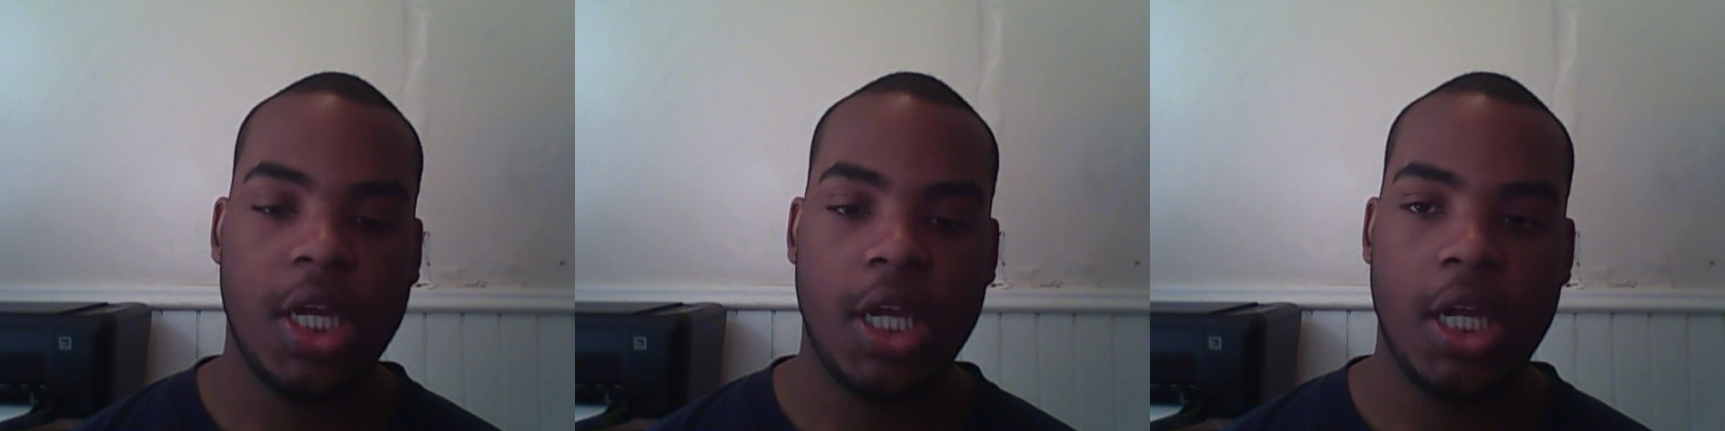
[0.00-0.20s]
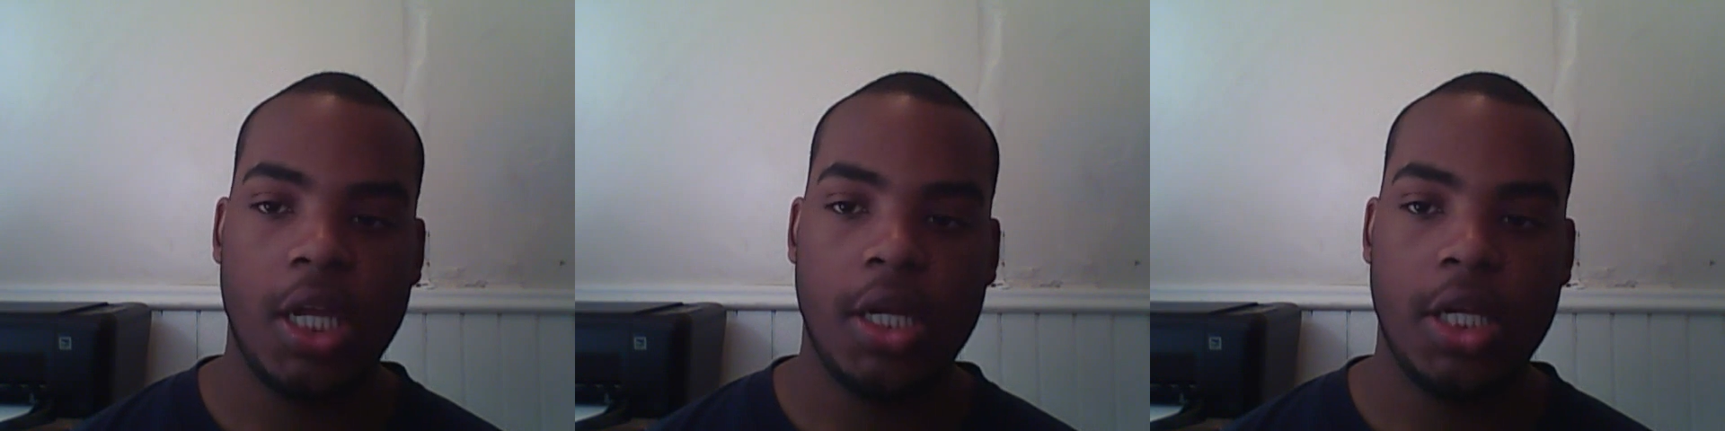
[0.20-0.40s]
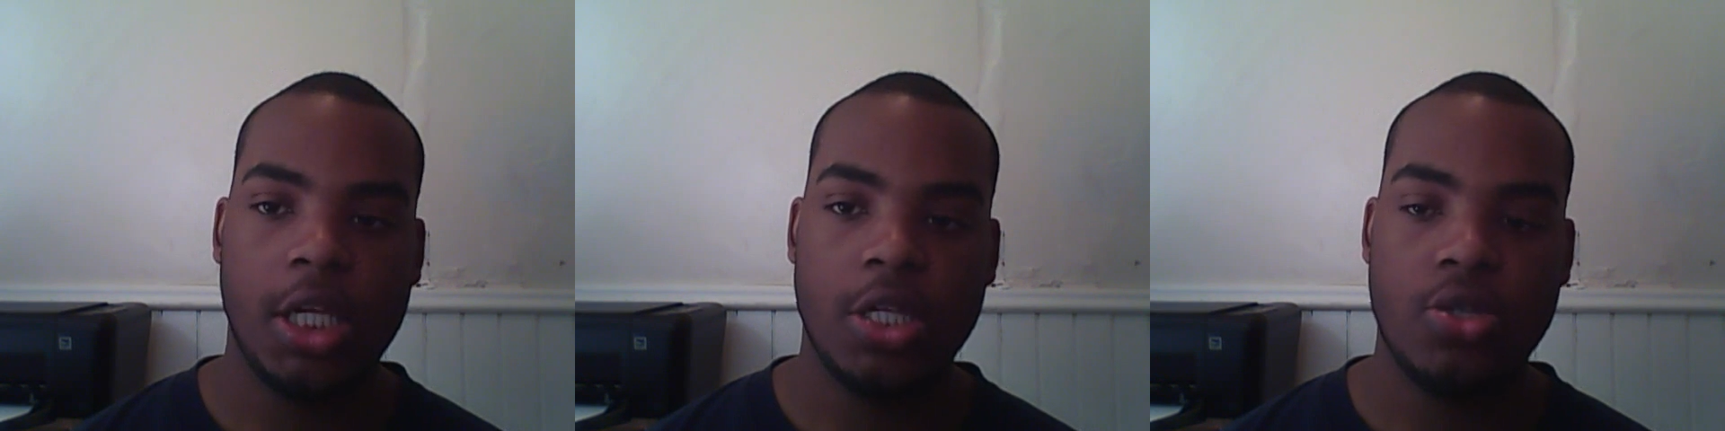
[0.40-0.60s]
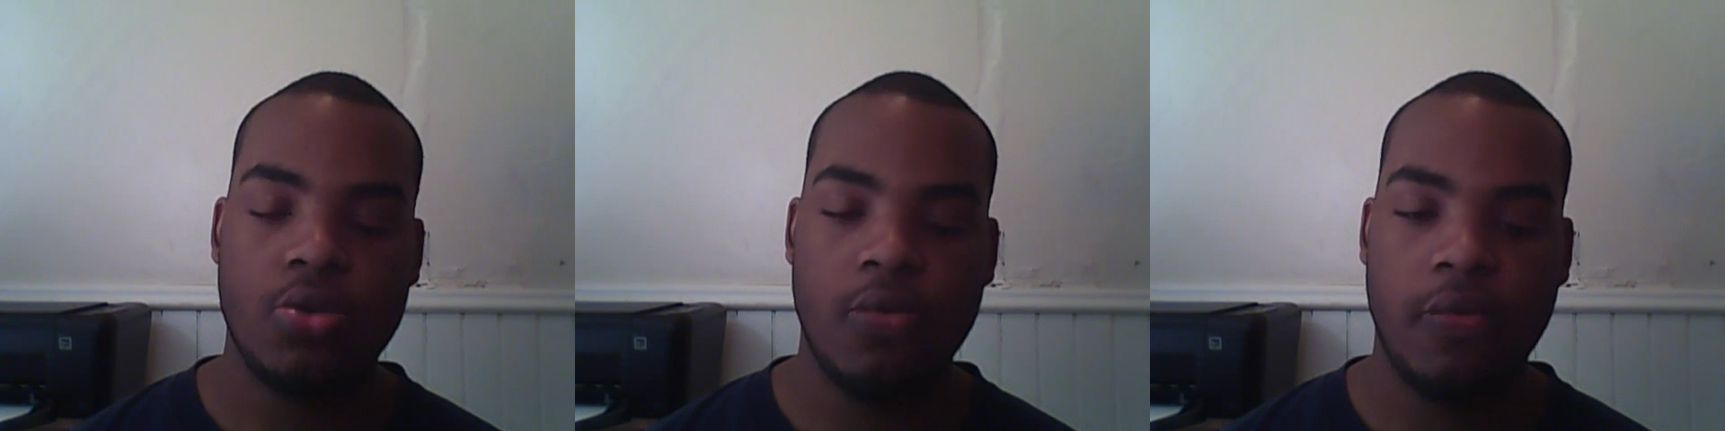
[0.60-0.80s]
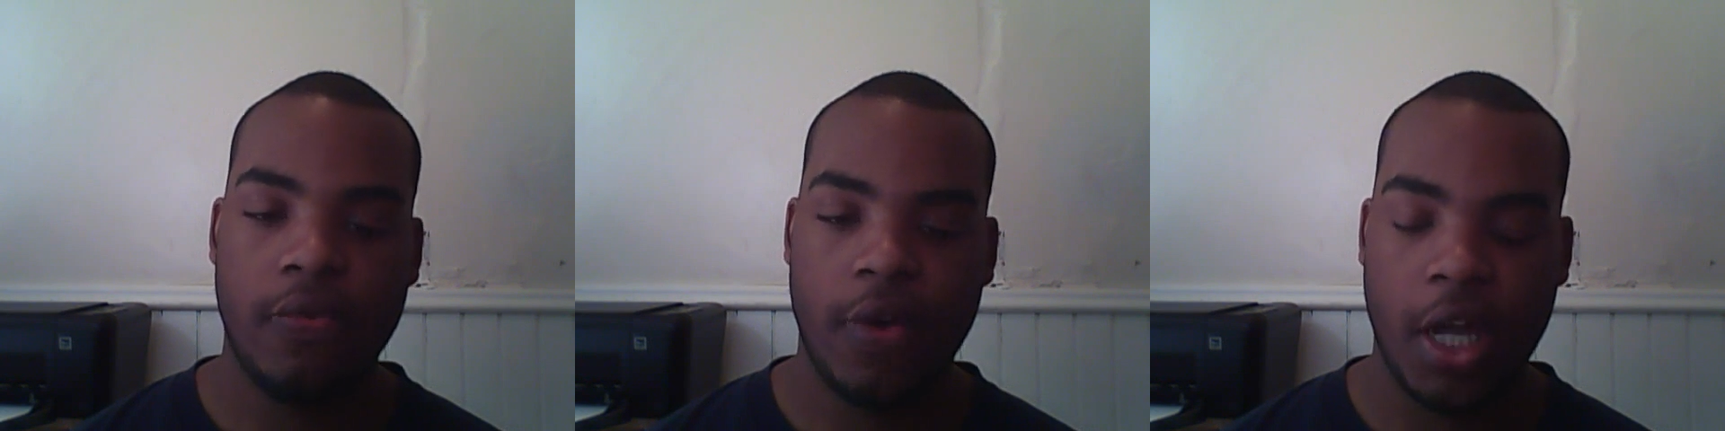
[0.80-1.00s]
they need
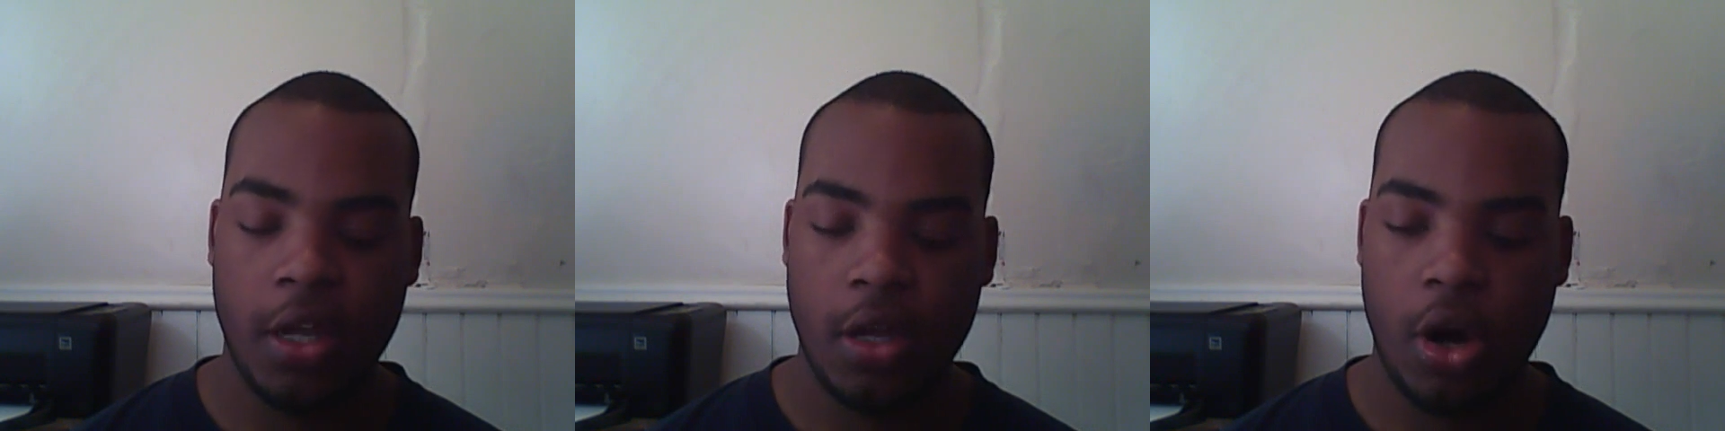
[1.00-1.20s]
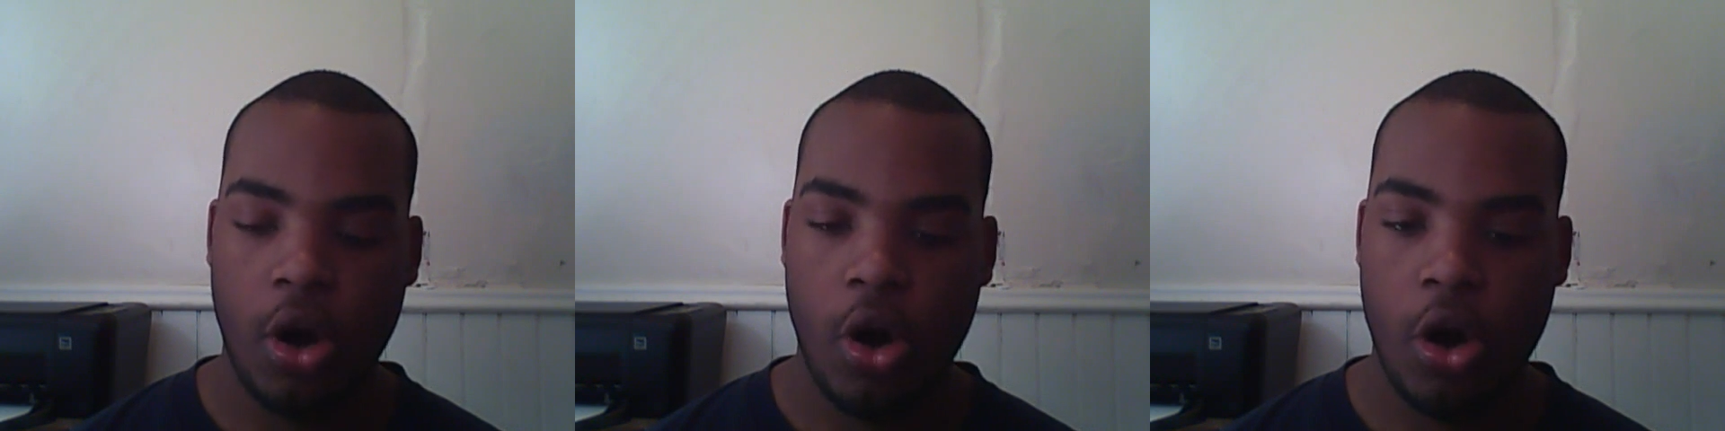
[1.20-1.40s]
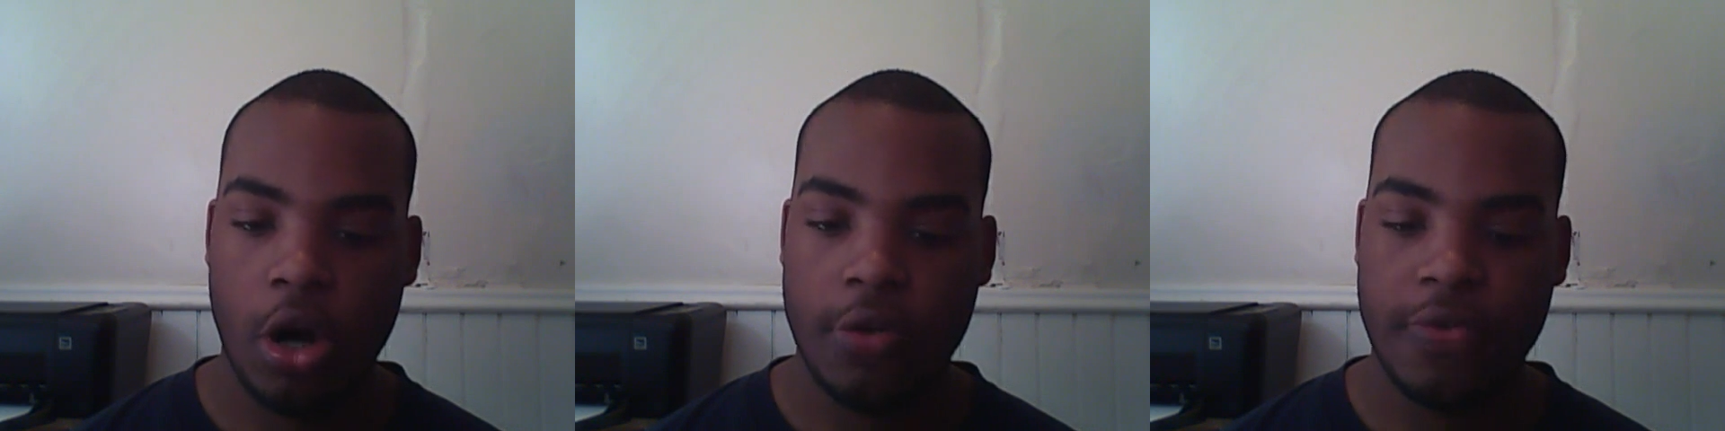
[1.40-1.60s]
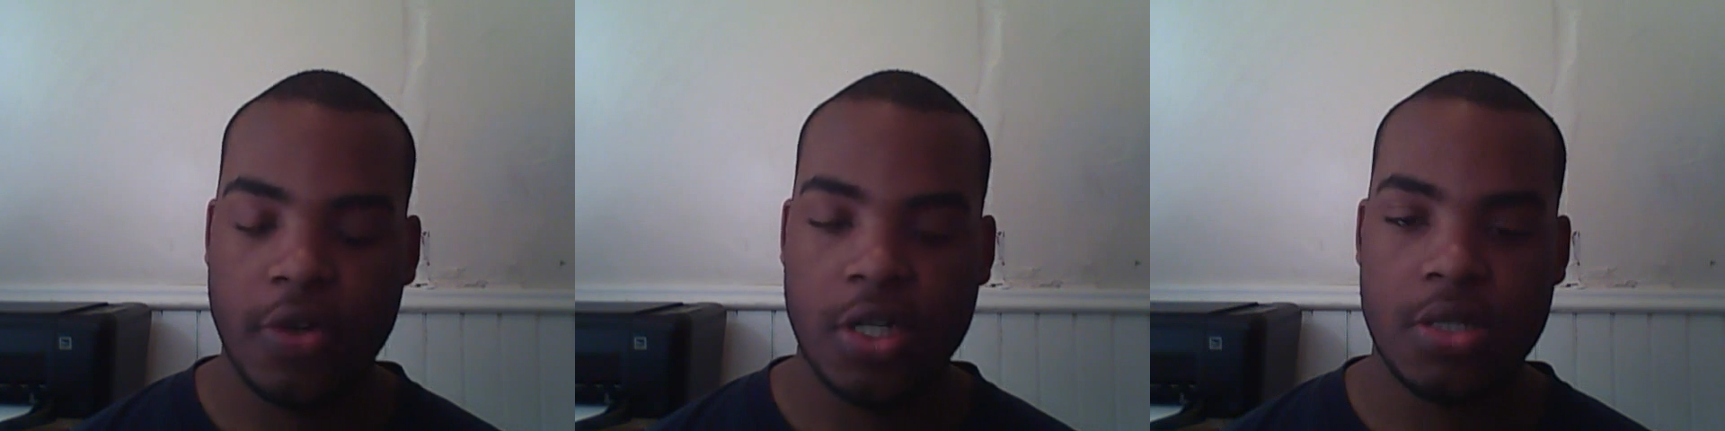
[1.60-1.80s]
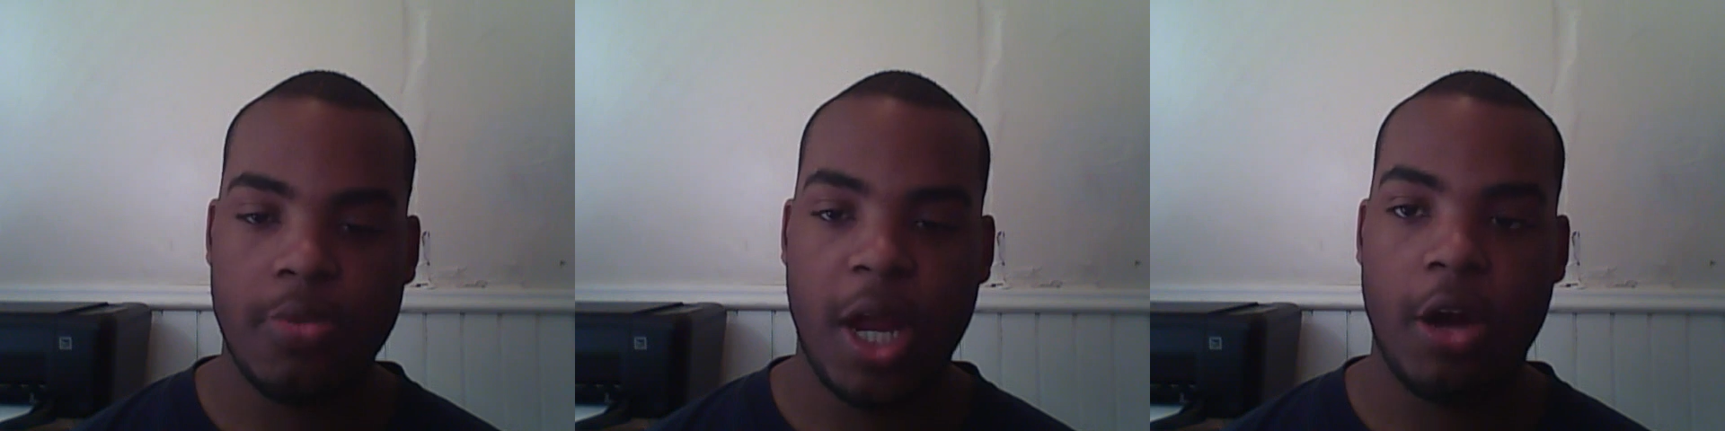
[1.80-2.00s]
to fight hard
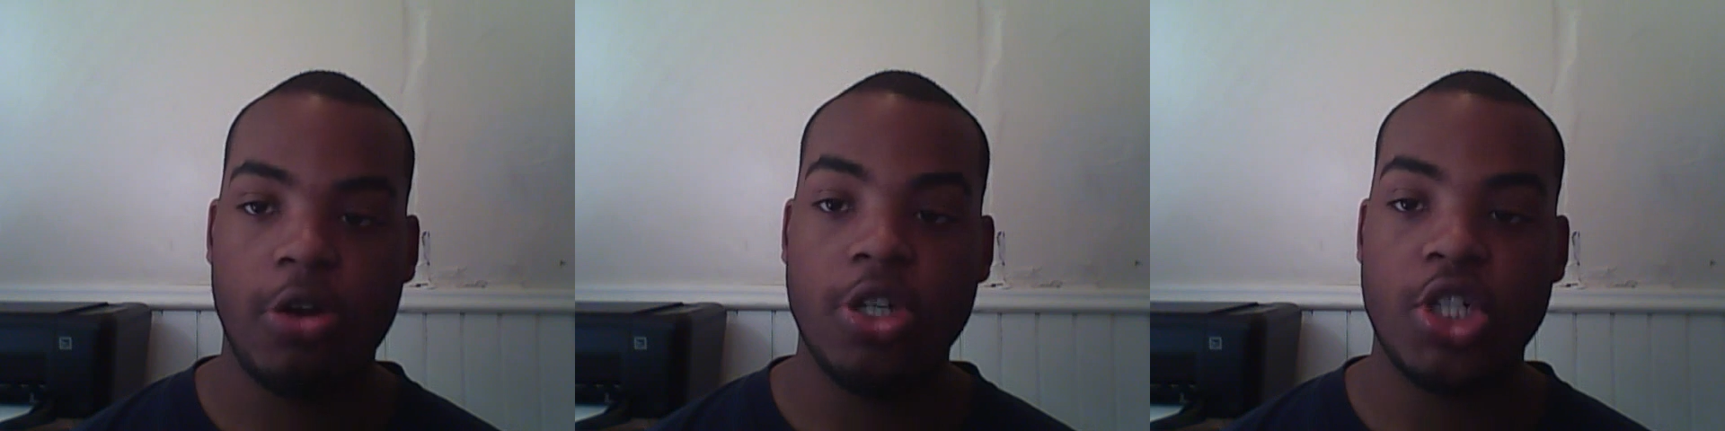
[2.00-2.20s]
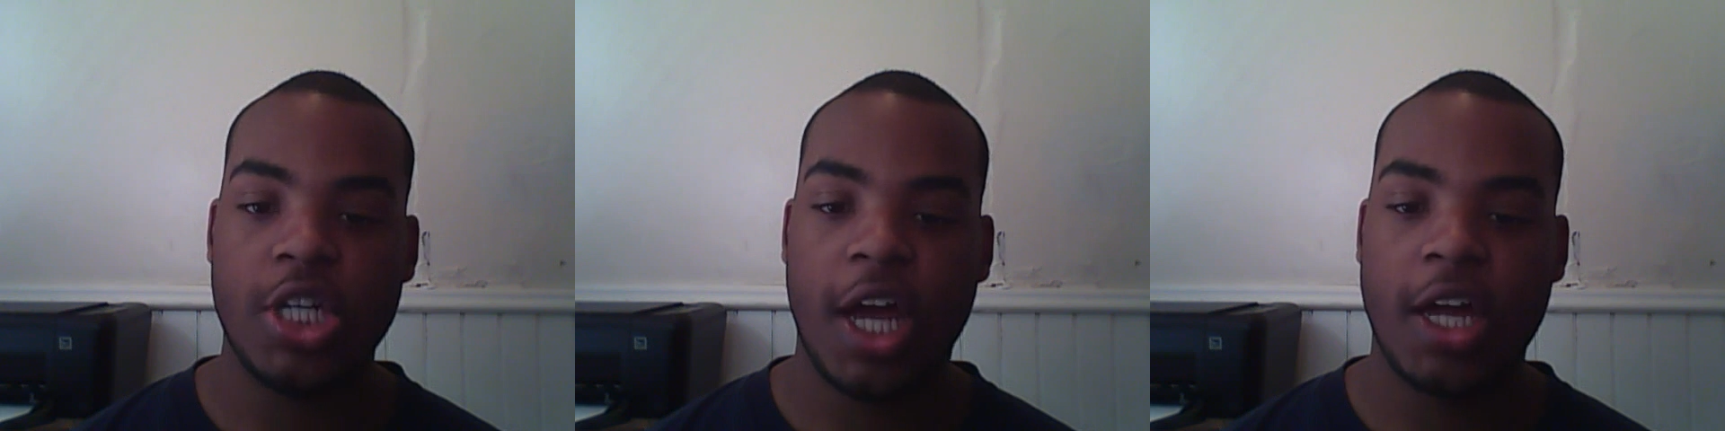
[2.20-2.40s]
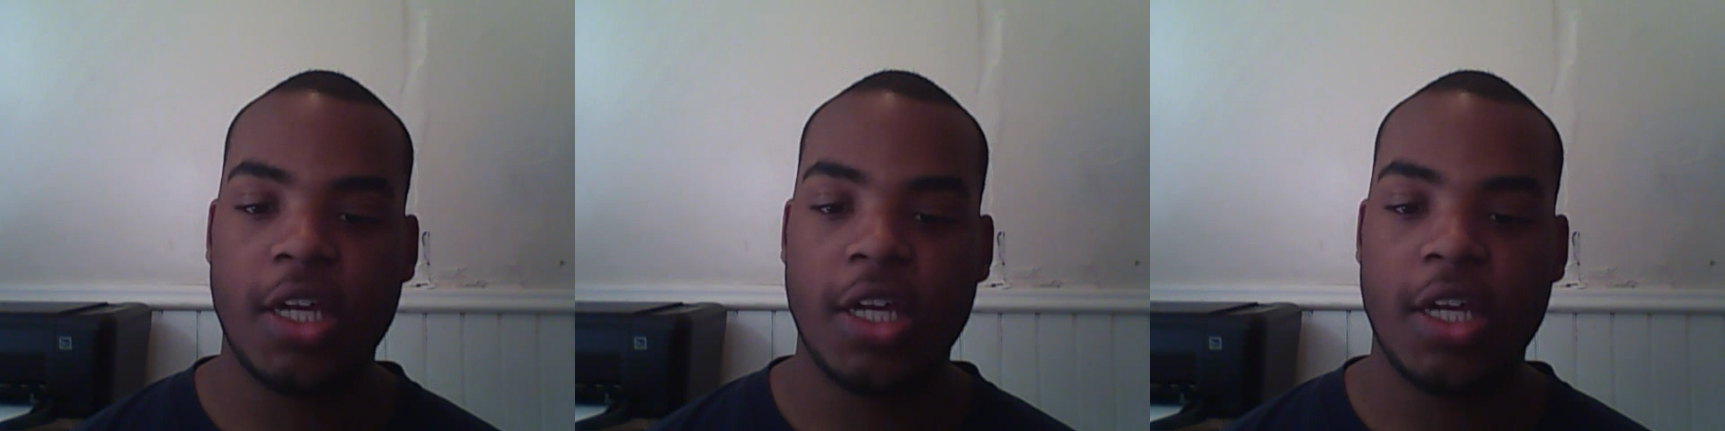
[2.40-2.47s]
for this marriage.